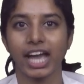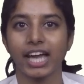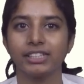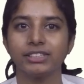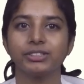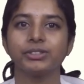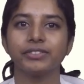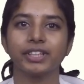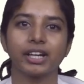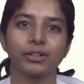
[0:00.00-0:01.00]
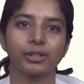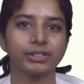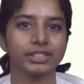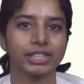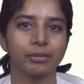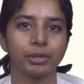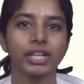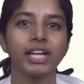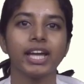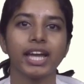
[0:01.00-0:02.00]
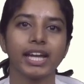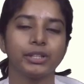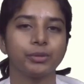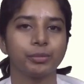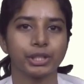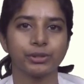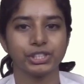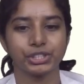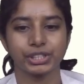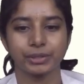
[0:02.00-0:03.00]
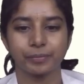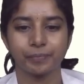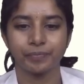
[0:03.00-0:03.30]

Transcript: and today we are going to see about endoperio lesion.